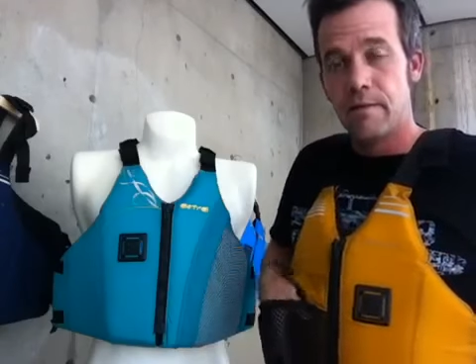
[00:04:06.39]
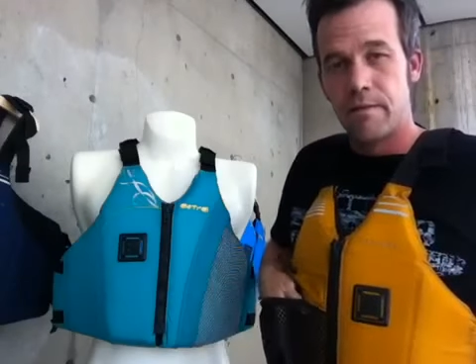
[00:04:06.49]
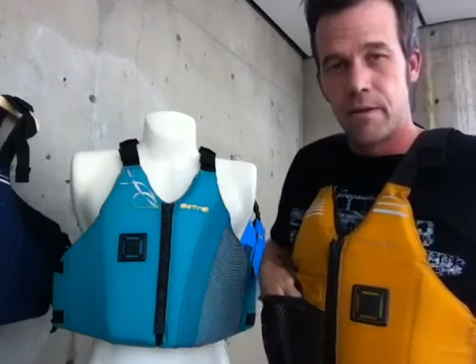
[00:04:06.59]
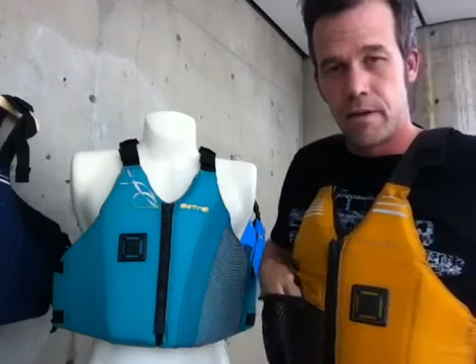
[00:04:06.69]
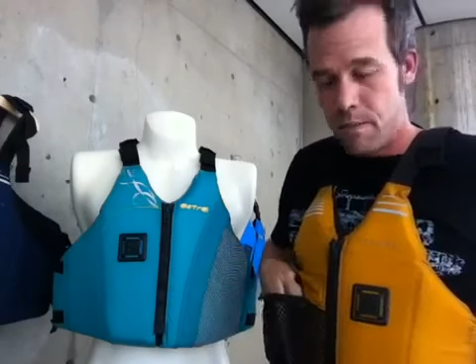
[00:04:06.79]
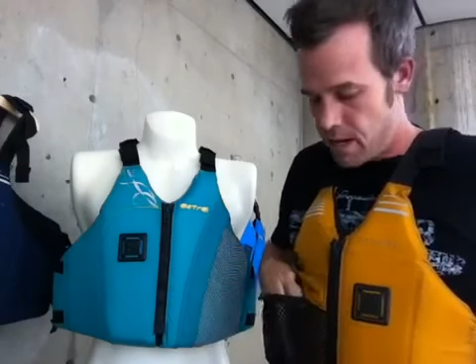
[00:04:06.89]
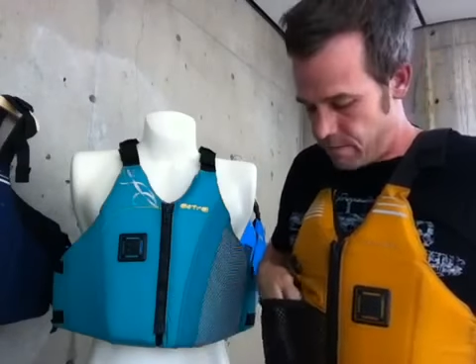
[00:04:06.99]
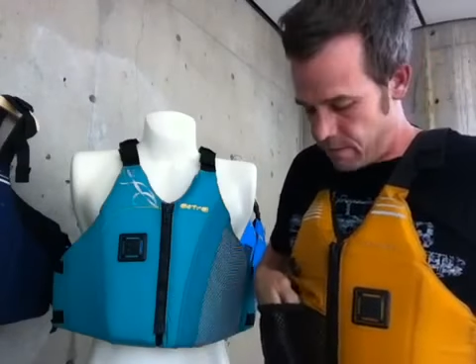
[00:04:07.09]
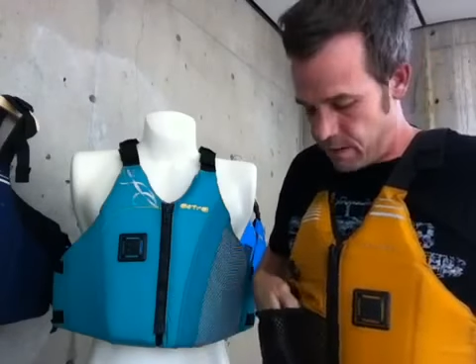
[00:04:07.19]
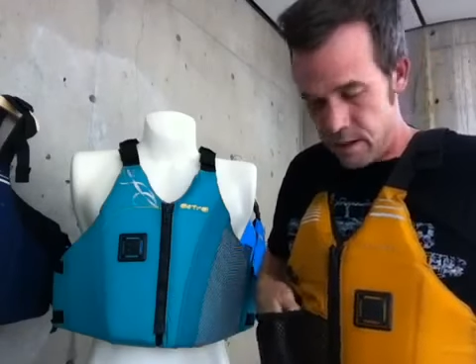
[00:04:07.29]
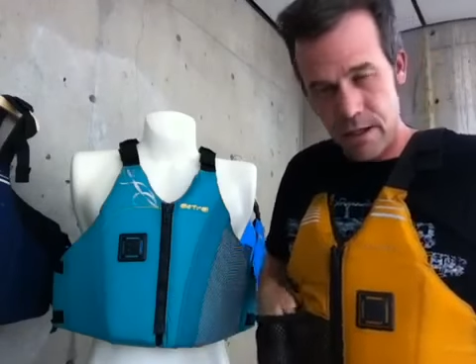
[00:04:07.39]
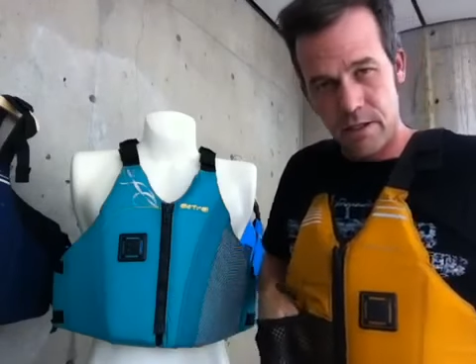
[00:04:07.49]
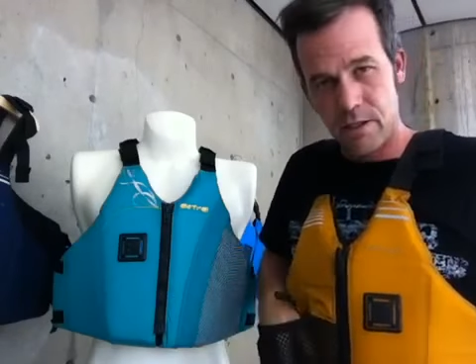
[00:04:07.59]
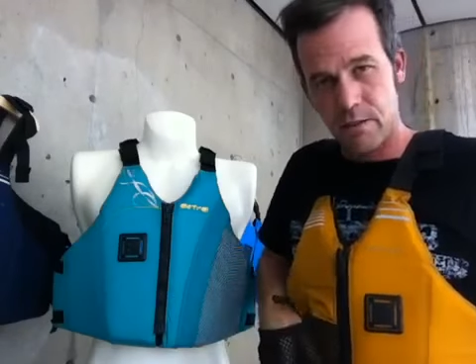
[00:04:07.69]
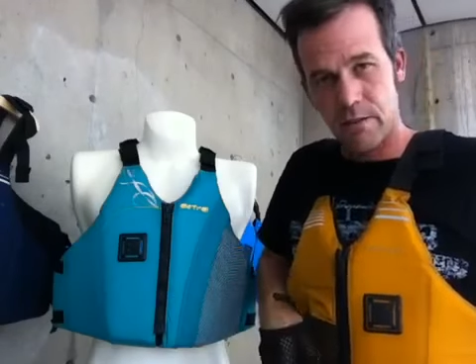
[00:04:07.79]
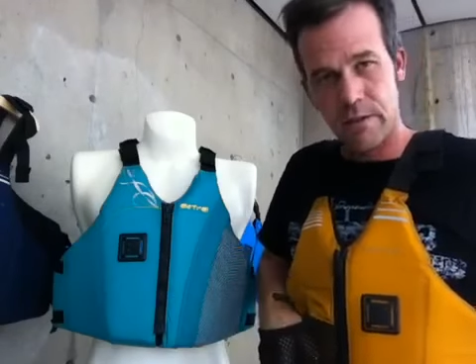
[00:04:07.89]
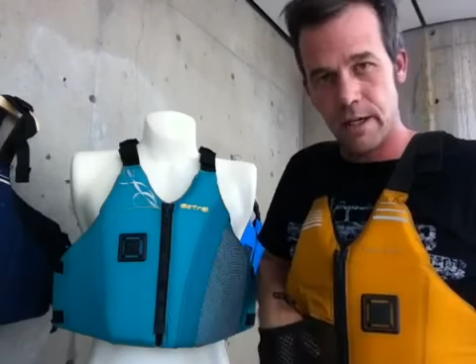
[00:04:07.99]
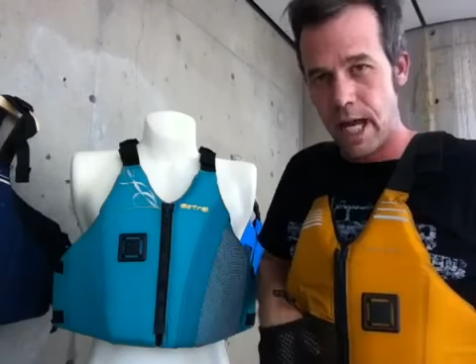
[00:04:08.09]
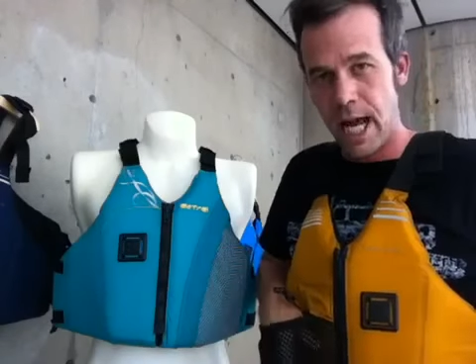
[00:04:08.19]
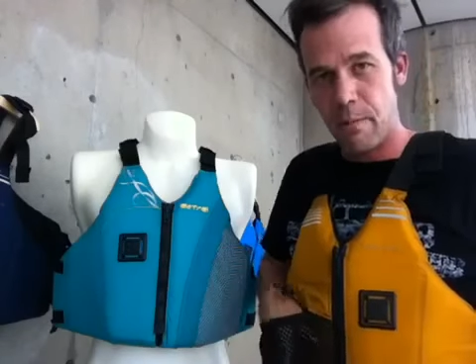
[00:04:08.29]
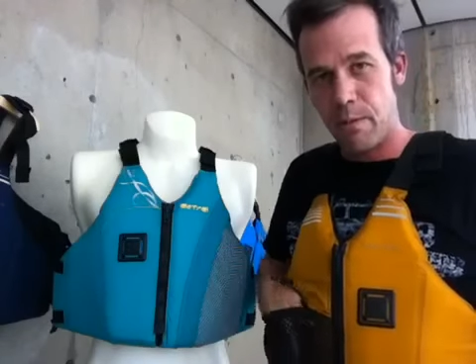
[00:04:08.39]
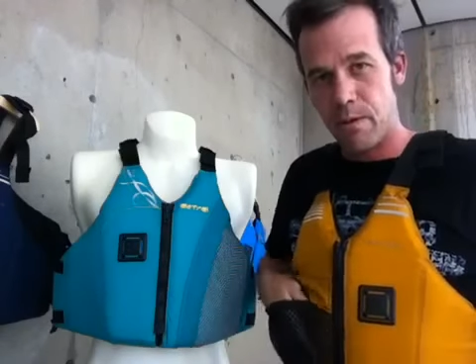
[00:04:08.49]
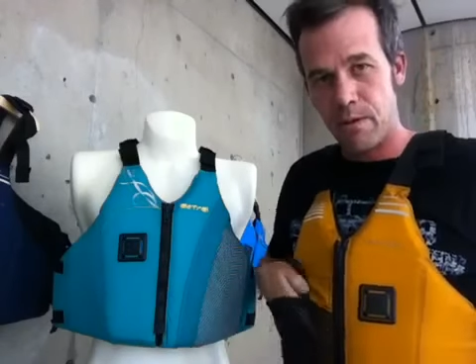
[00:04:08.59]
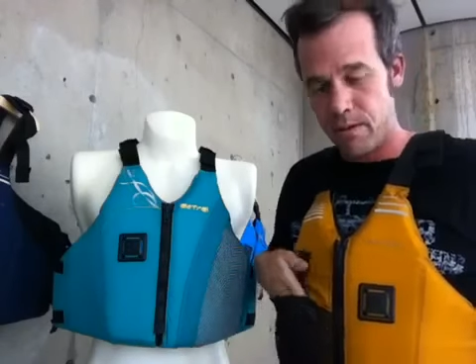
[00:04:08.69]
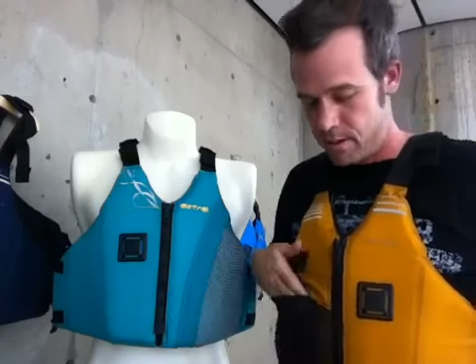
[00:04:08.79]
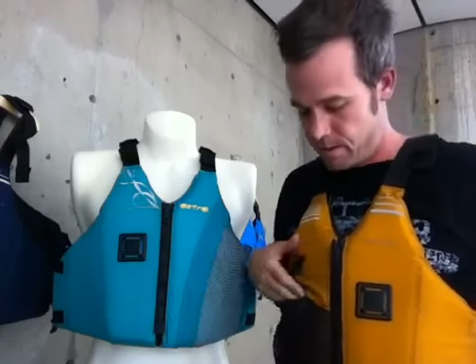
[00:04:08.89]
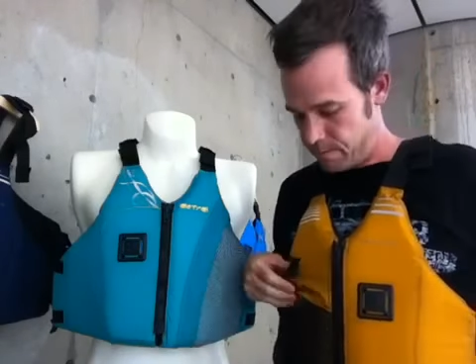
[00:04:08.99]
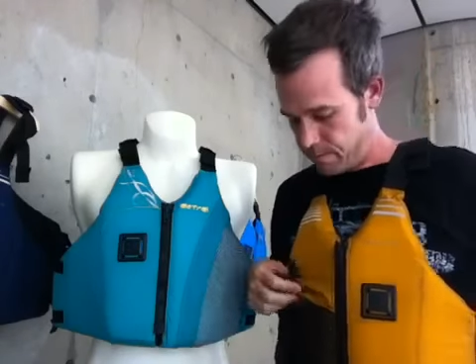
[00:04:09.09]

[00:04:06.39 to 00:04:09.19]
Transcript: for a beverage or an apple or